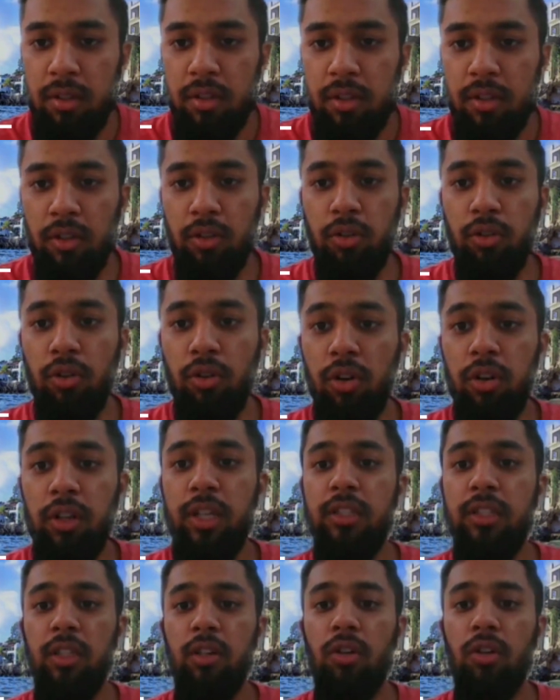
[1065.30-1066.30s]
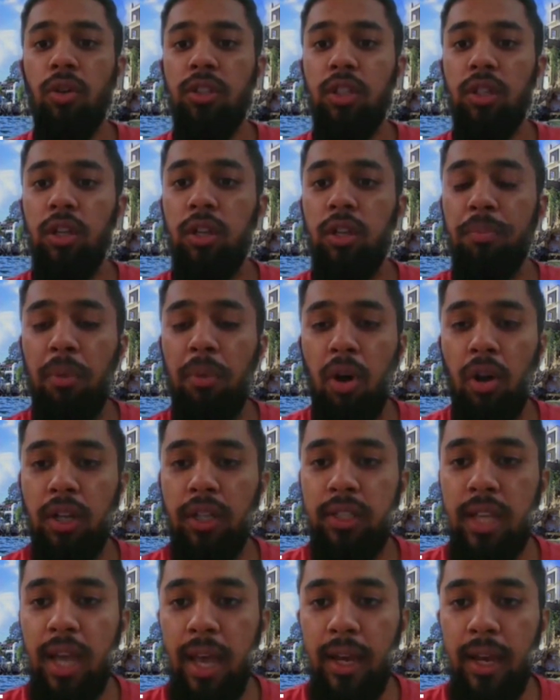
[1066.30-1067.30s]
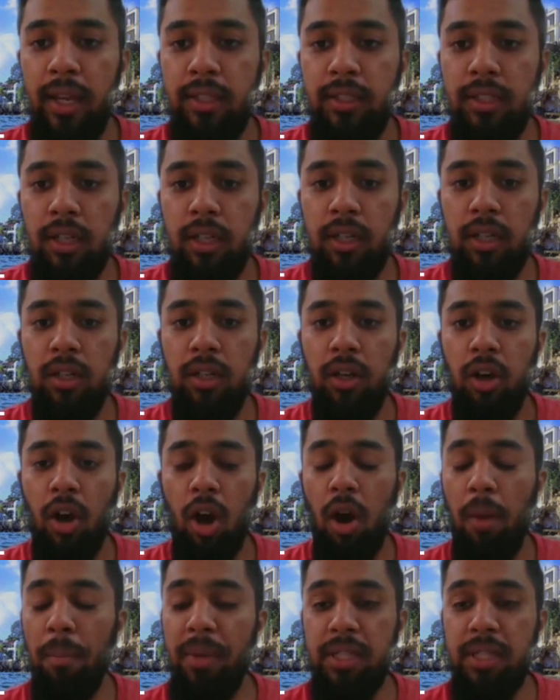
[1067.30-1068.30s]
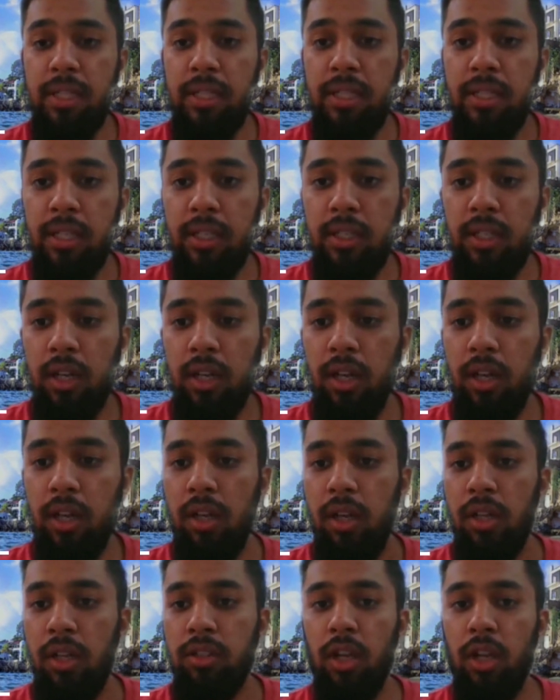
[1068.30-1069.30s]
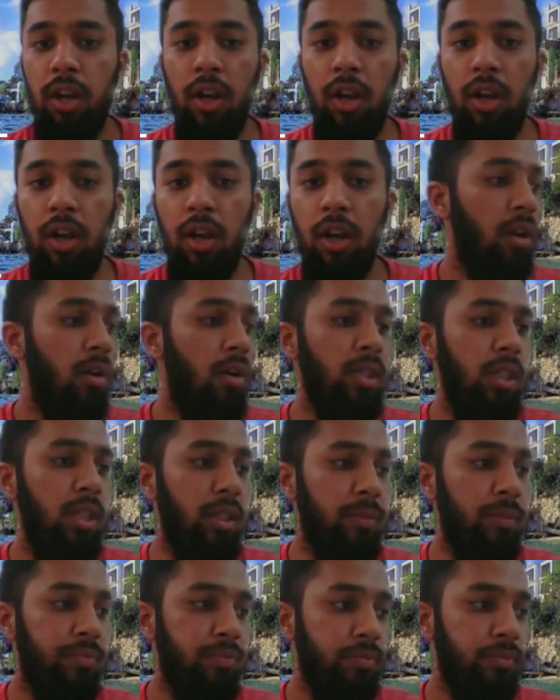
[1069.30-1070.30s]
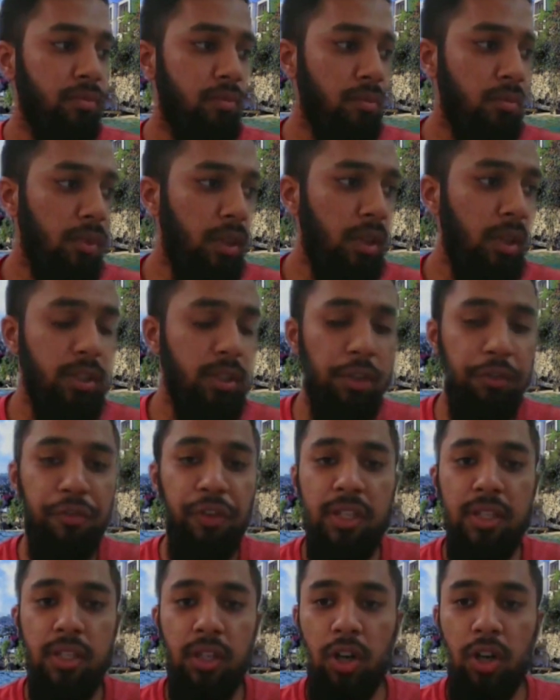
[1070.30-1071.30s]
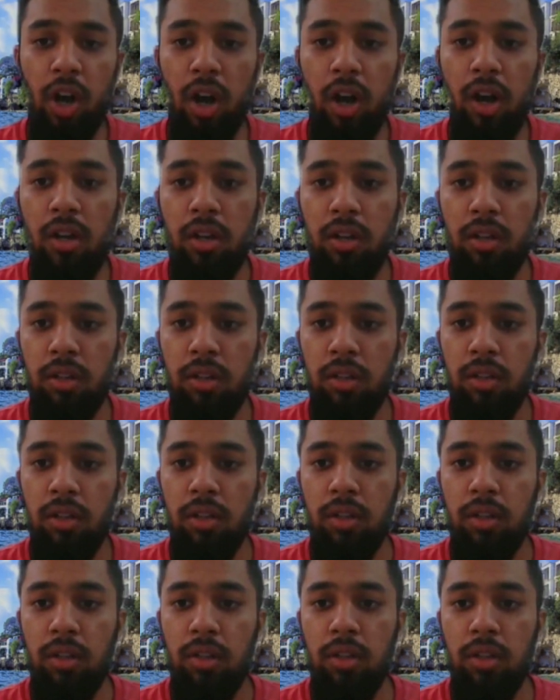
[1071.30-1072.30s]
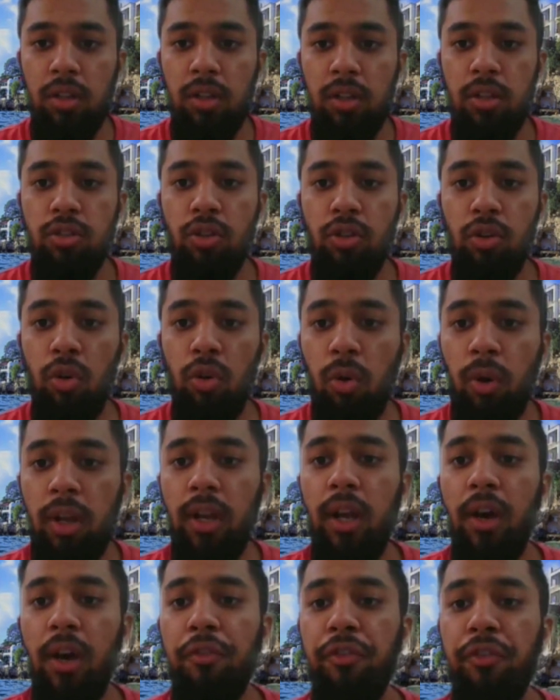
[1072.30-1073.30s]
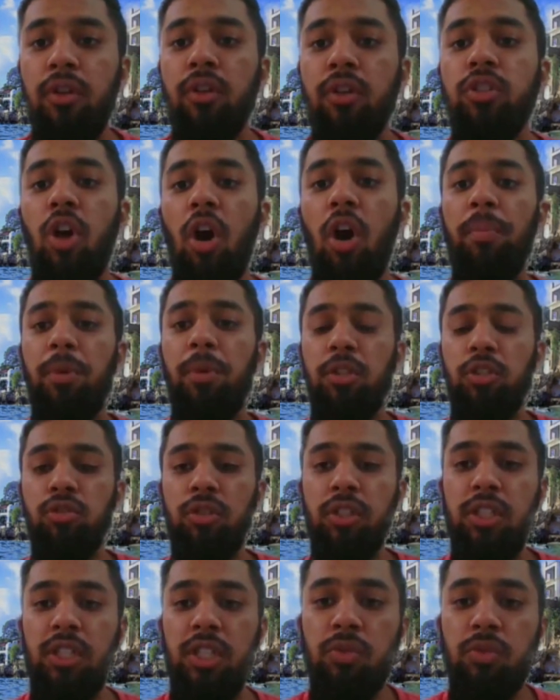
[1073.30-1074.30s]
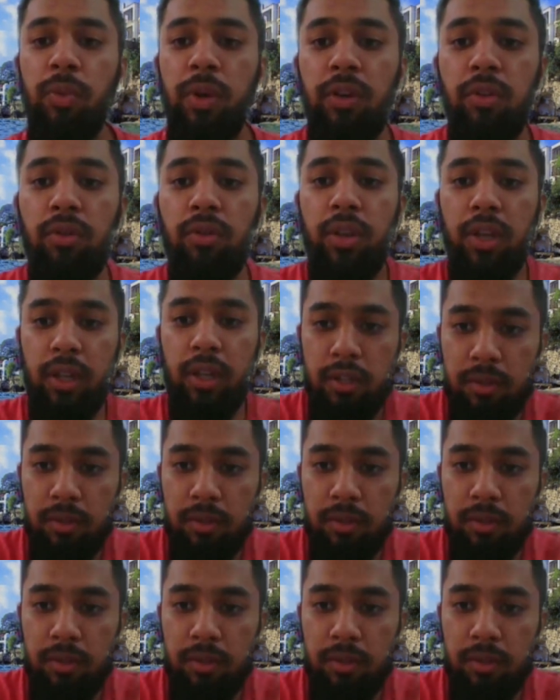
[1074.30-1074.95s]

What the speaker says: You don't need to go to Polytechnic to RBCC to learn how to fix a car. Yeah. So go and look for those opportunities where you could